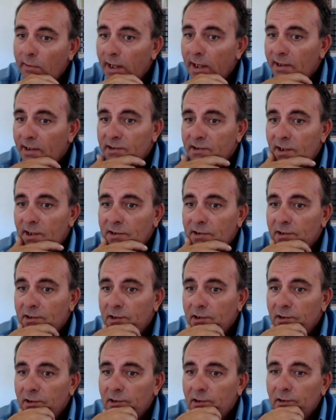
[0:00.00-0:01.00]
or you have an
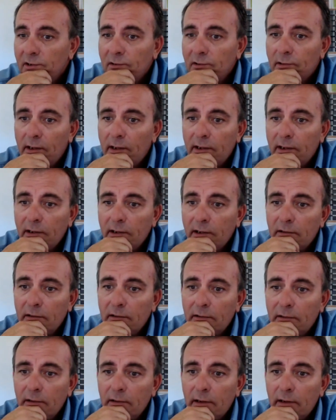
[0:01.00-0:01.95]
excess in